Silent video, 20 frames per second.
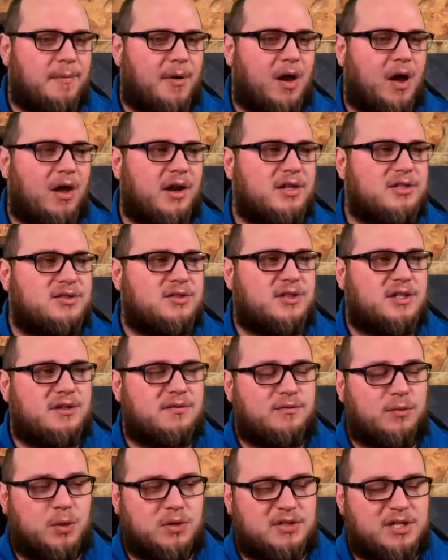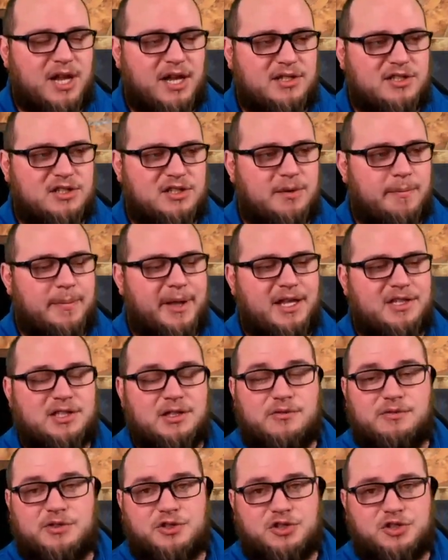honestly, Vortex is
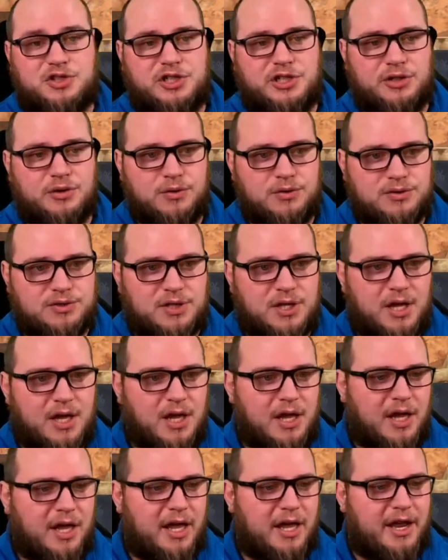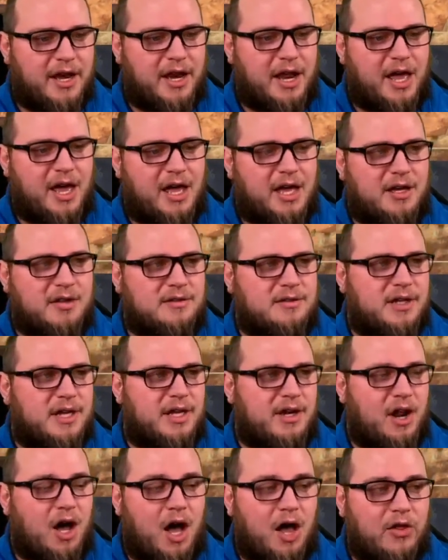amazing for shields,
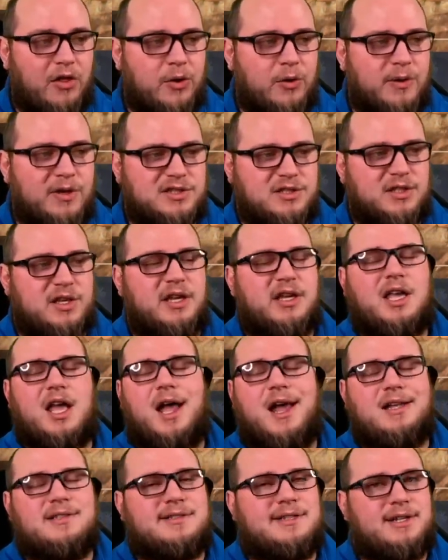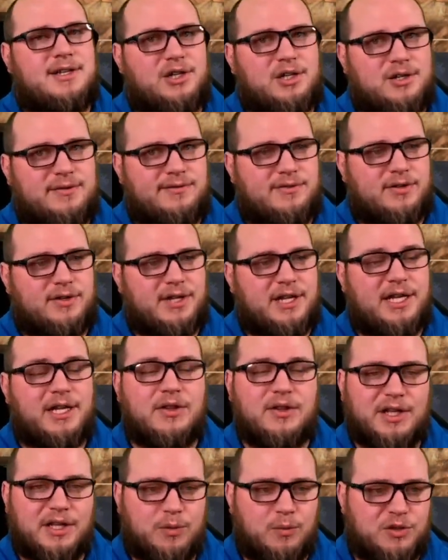and Hollow is God's here for
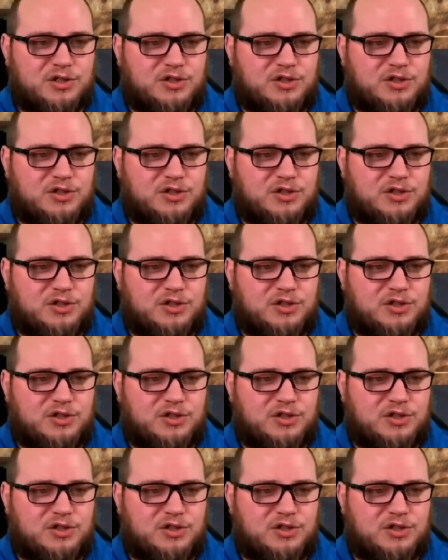healing.